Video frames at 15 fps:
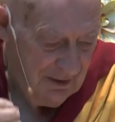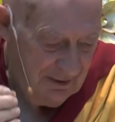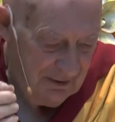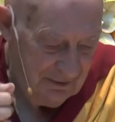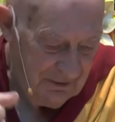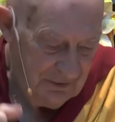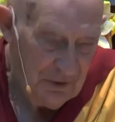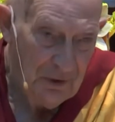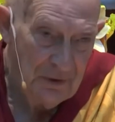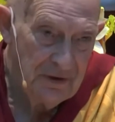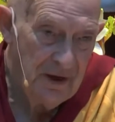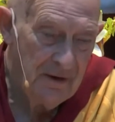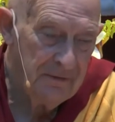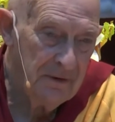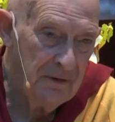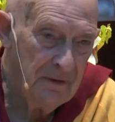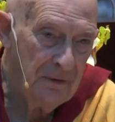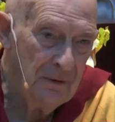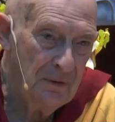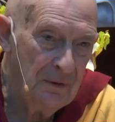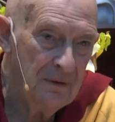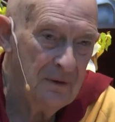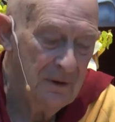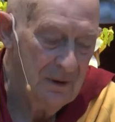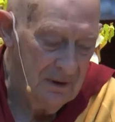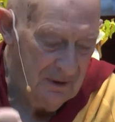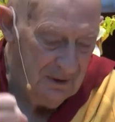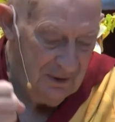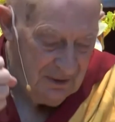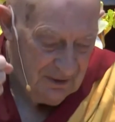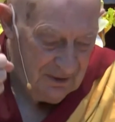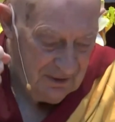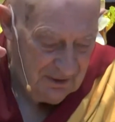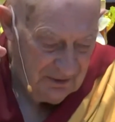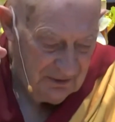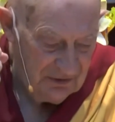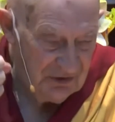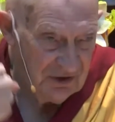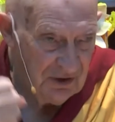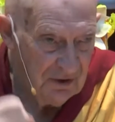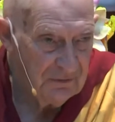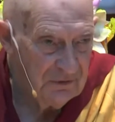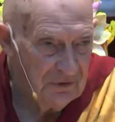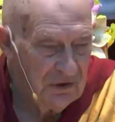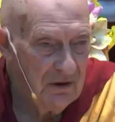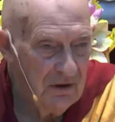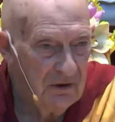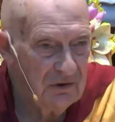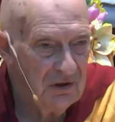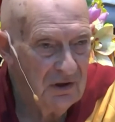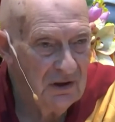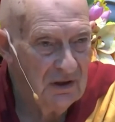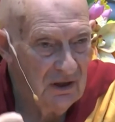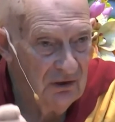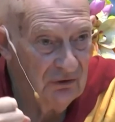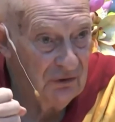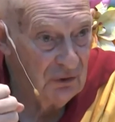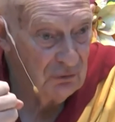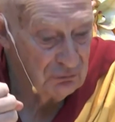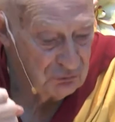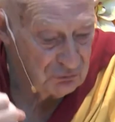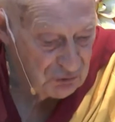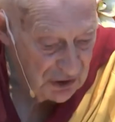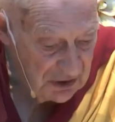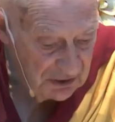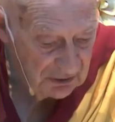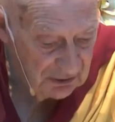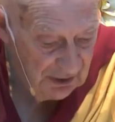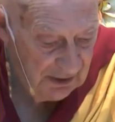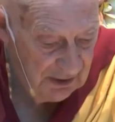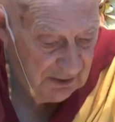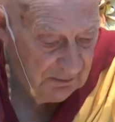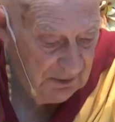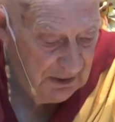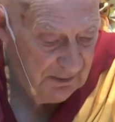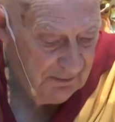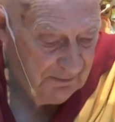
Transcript: Third definite thought, self-cherishing is the real enemy.